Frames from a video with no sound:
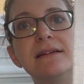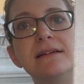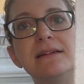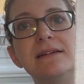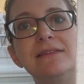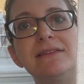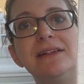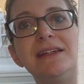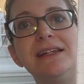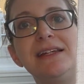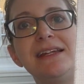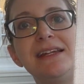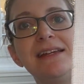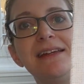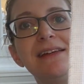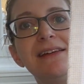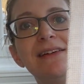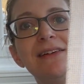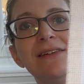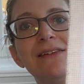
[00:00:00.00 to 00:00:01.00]
Really
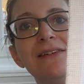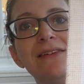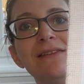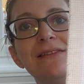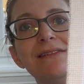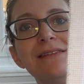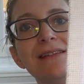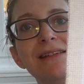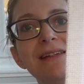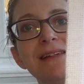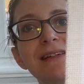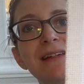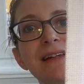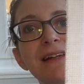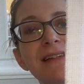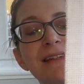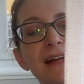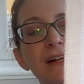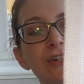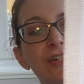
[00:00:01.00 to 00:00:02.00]
cute.
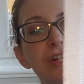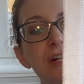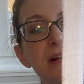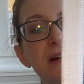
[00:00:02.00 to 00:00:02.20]
It's actually an